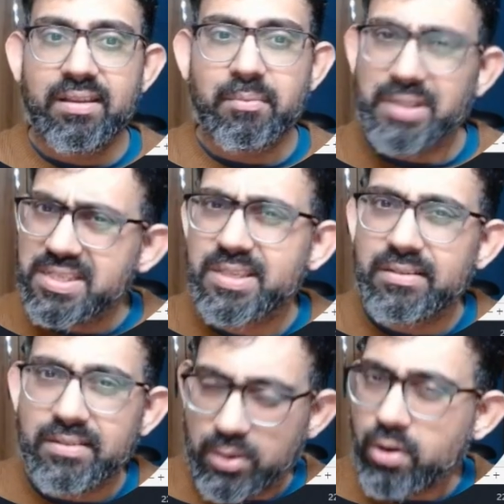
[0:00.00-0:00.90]
But there's a
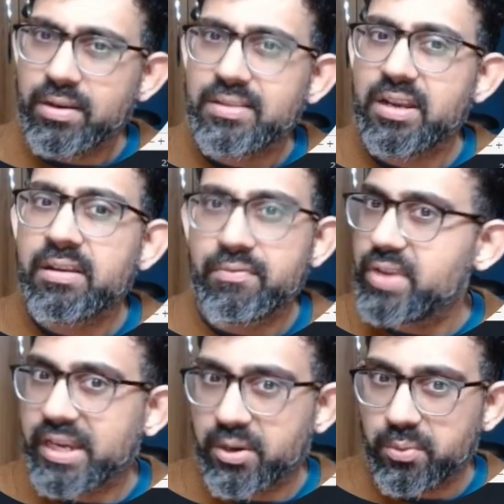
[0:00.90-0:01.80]
lot that we
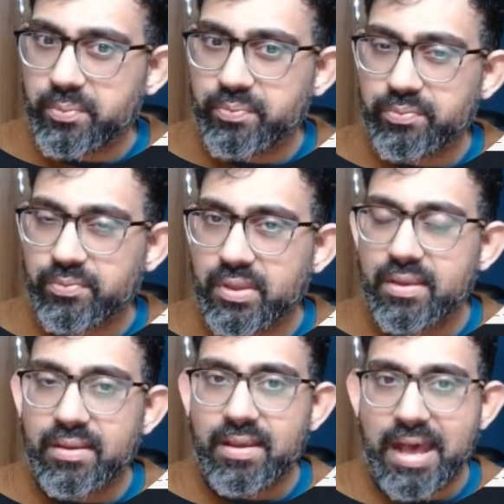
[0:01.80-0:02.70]
can do.
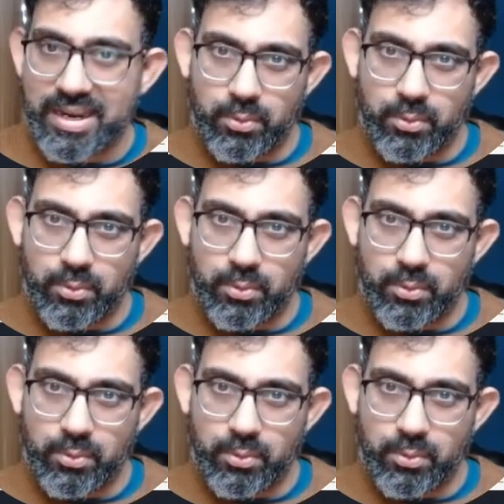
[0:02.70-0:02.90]
And